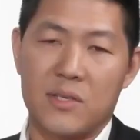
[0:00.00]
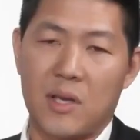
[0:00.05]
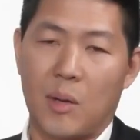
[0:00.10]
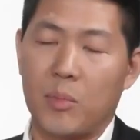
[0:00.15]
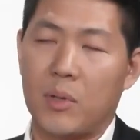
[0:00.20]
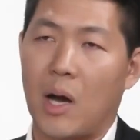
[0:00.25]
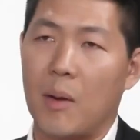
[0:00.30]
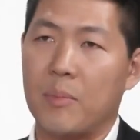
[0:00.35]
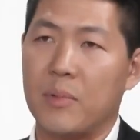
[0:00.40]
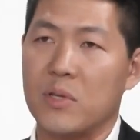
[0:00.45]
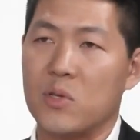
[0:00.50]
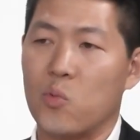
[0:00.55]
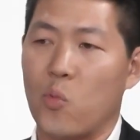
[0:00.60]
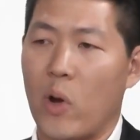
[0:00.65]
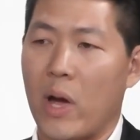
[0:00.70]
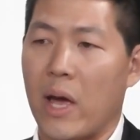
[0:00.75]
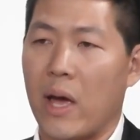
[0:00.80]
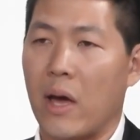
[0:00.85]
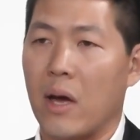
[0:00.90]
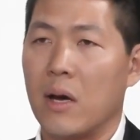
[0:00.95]
some companies
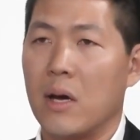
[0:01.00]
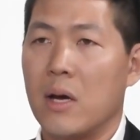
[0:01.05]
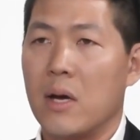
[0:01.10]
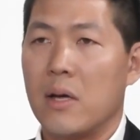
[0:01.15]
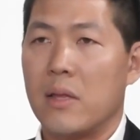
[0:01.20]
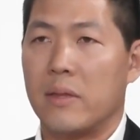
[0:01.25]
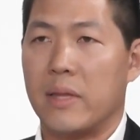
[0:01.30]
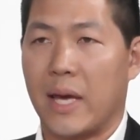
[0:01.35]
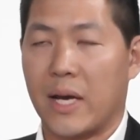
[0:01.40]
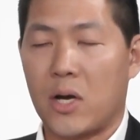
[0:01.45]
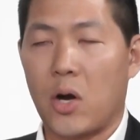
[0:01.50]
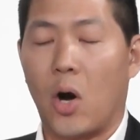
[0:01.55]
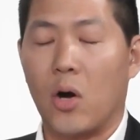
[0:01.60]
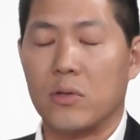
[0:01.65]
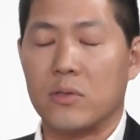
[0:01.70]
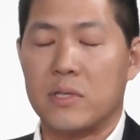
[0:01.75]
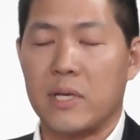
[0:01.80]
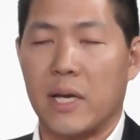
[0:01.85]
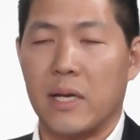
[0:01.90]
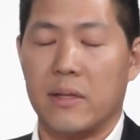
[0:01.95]
where their
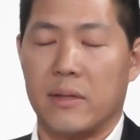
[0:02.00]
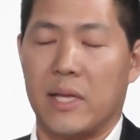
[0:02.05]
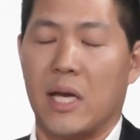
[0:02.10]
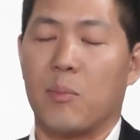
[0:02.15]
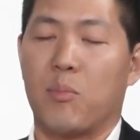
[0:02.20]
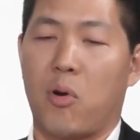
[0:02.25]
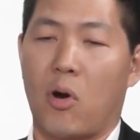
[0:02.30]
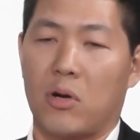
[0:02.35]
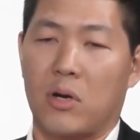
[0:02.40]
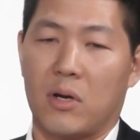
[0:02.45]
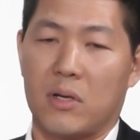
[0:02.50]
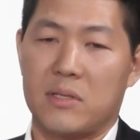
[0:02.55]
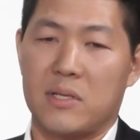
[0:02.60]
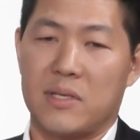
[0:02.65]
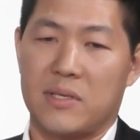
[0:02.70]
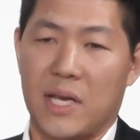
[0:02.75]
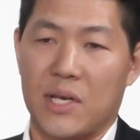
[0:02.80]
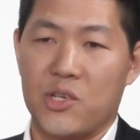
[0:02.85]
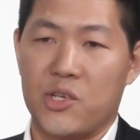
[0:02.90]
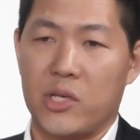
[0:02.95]
content, their products,
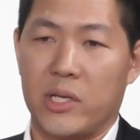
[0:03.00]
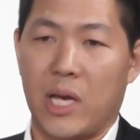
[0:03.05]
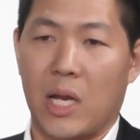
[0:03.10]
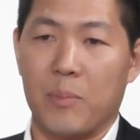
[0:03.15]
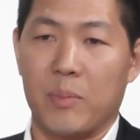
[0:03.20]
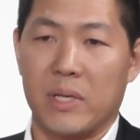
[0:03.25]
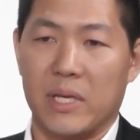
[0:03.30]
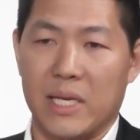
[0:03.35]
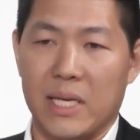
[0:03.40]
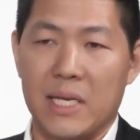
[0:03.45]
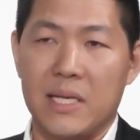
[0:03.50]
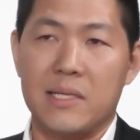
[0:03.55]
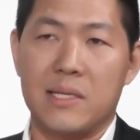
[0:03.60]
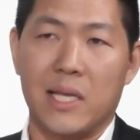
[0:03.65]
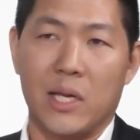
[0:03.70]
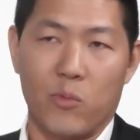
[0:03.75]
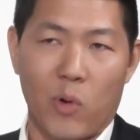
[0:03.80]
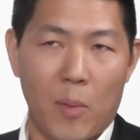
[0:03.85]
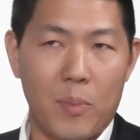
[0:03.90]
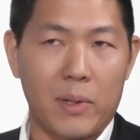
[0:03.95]
essentially can be
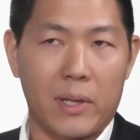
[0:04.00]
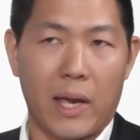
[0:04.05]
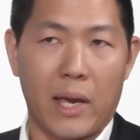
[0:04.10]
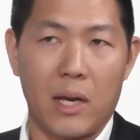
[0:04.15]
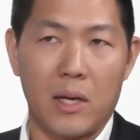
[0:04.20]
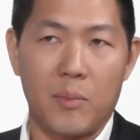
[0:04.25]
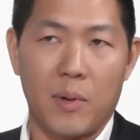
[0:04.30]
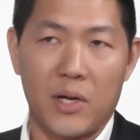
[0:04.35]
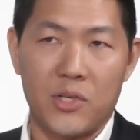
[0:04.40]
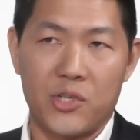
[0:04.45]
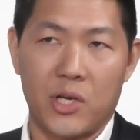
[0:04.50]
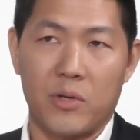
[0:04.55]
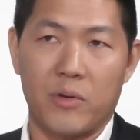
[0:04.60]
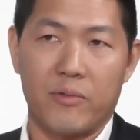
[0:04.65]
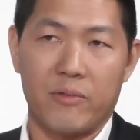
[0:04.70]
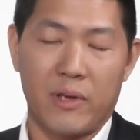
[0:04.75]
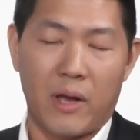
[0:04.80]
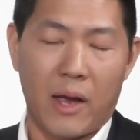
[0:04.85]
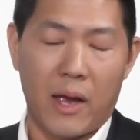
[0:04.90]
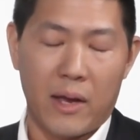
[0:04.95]
easily replicated by
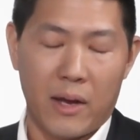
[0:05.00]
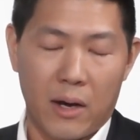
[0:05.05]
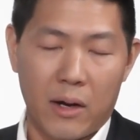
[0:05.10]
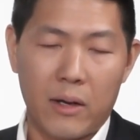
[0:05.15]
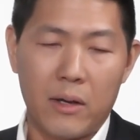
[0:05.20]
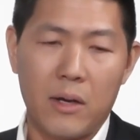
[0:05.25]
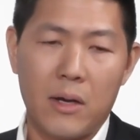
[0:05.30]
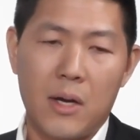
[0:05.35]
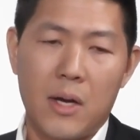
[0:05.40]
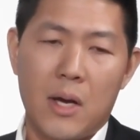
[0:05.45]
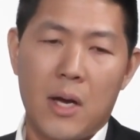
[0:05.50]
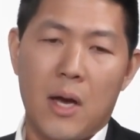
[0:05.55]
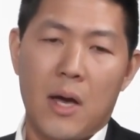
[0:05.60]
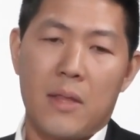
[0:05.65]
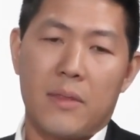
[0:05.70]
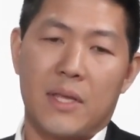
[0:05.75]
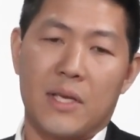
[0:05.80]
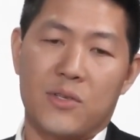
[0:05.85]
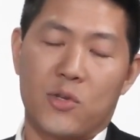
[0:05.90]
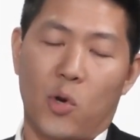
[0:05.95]
generative AI.
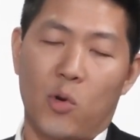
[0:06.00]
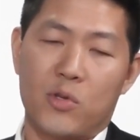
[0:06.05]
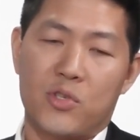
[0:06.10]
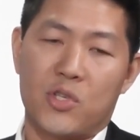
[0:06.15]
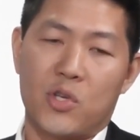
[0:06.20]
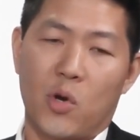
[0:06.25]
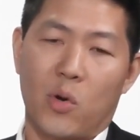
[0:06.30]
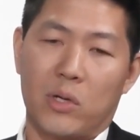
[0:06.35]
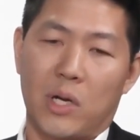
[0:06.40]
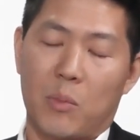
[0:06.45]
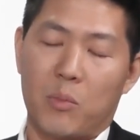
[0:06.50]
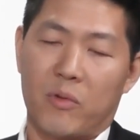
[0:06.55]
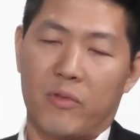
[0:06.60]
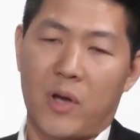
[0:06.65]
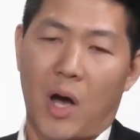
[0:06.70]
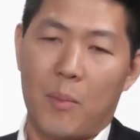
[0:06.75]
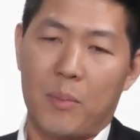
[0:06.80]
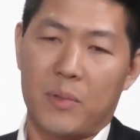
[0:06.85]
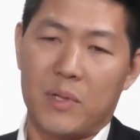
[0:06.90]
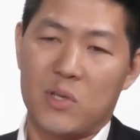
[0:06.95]
There's also a number of
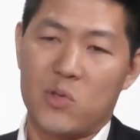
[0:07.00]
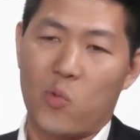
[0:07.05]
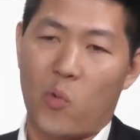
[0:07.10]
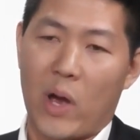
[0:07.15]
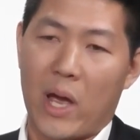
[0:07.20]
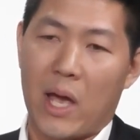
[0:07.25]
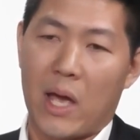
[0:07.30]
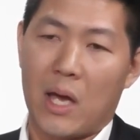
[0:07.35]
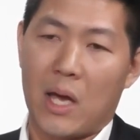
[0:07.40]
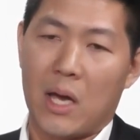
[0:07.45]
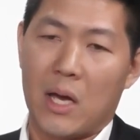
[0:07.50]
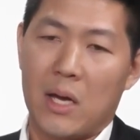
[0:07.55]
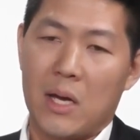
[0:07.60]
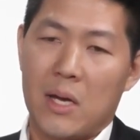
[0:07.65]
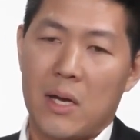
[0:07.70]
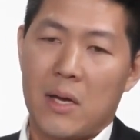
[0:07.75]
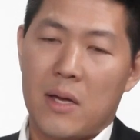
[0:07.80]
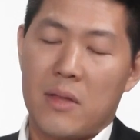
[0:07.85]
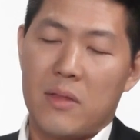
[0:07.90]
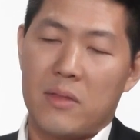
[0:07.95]
companies where
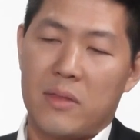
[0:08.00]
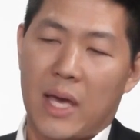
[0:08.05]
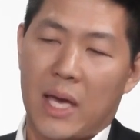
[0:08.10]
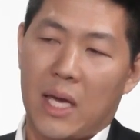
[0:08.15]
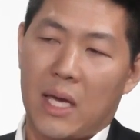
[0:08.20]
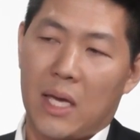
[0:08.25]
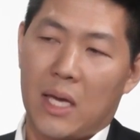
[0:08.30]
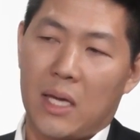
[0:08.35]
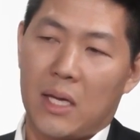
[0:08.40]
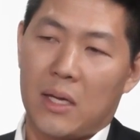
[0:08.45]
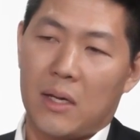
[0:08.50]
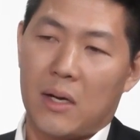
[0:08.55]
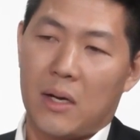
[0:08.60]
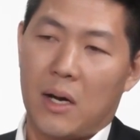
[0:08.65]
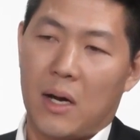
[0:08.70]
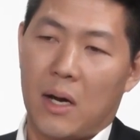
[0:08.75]
they